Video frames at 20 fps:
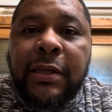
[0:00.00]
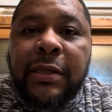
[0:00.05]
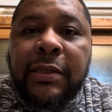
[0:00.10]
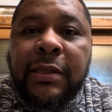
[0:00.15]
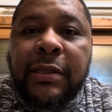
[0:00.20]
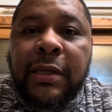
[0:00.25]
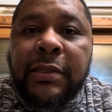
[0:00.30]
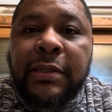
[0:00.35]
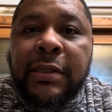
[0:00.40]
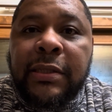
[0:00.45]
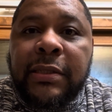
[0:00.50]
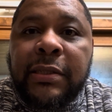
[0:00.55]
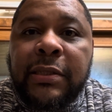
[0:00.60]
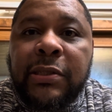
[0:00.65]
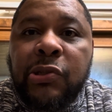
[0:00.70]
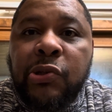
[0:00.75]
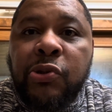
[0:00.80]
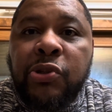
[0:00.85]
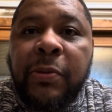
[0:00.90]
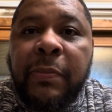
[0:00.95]
This is,
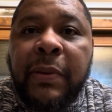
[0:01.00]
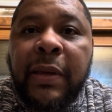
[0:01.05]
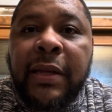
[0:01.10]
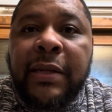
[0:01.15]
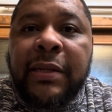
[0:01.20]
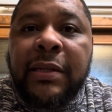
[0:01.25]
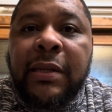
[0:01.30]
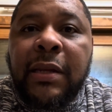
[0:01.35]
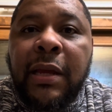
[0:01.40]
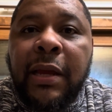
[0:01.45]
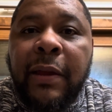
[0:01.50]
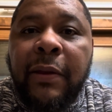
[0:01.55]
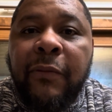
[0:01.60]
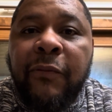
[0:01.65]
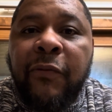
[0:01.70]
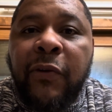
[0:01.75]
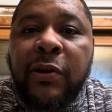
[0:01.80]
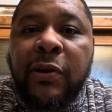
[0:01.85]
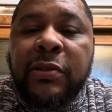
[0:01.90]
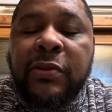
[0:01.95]
you should be in
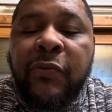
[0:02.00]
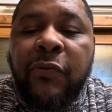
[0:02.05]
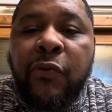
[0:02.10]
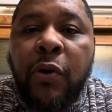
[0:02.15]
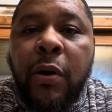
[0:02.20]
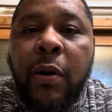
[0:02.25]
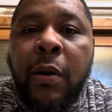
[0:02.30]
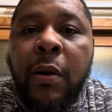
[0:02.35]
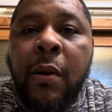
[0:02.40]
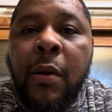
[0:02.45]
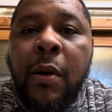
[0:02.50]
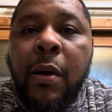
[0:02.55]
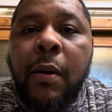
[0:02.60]
first of all,